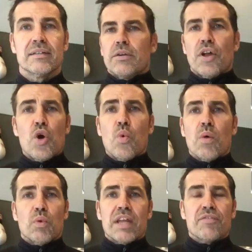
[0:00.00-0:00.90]
No
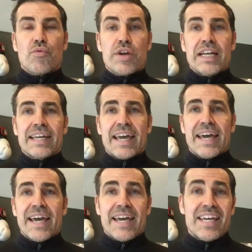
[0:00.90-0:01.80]
one will ever really
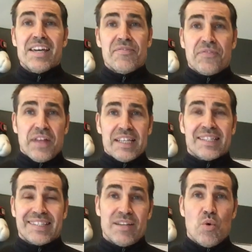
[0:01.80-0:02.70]
care if they
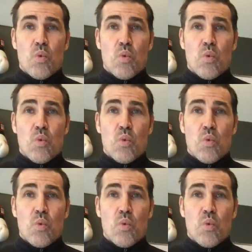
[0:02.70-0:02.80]
still